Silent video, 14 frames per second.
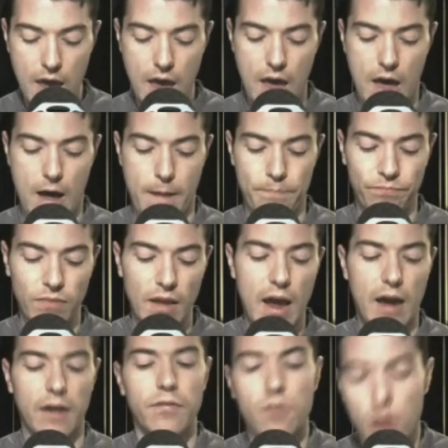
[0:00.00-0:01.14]
And
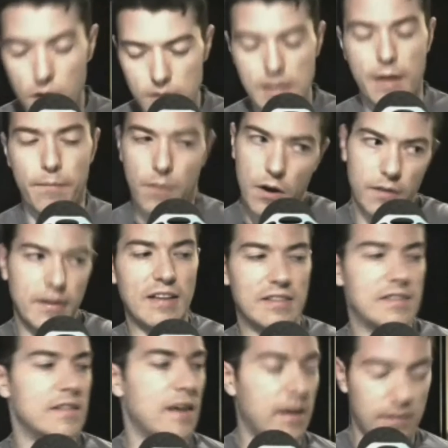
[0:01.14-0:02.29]
of course, on that
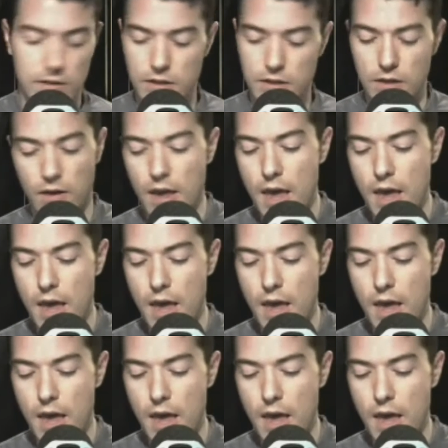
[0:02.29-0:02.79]
side too.